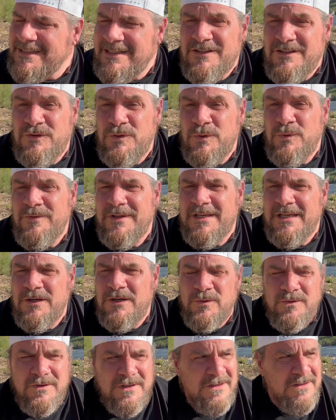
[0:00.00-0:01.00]
2
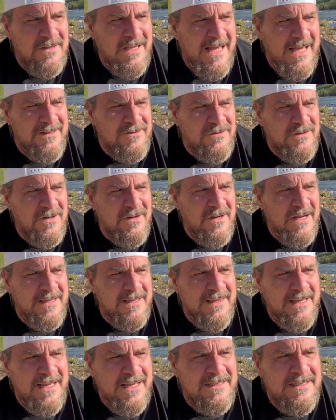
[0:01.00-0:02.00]
videos here last year. I
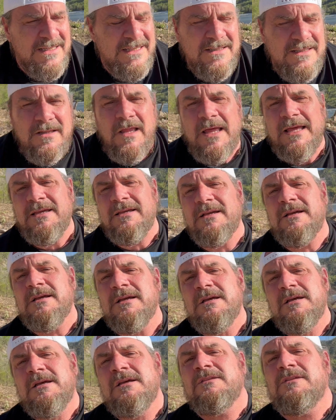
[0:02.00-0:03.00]
think I did like
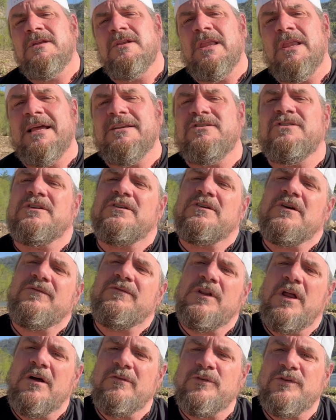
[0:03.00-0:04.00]
the legend of
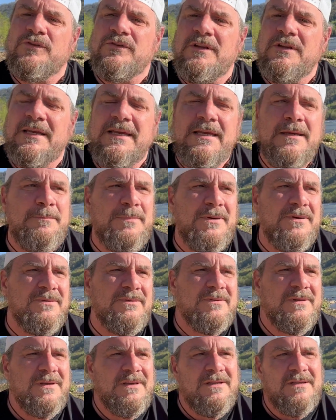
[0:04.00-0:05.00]
Lover's Leap
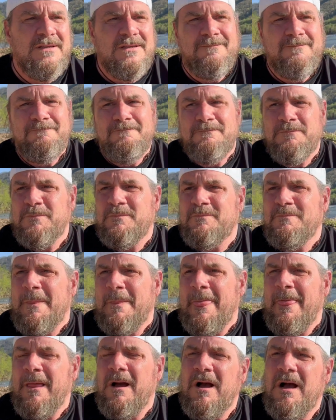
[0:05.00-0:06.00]

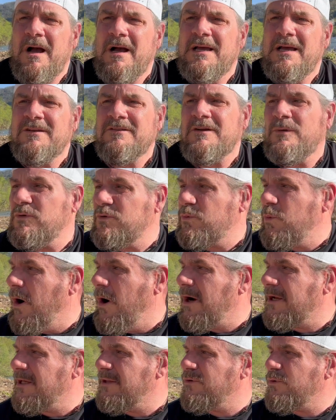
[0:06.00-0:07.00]
as I was
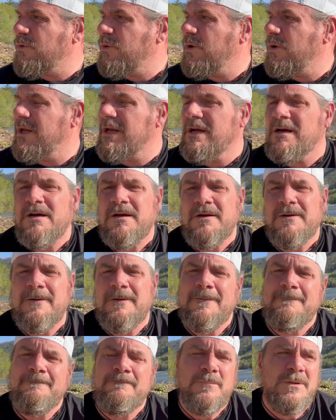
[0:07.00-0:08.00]
walking through here,
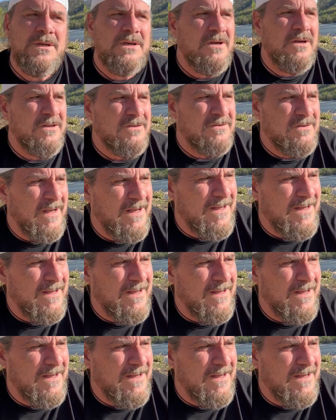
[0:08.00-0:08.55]
and because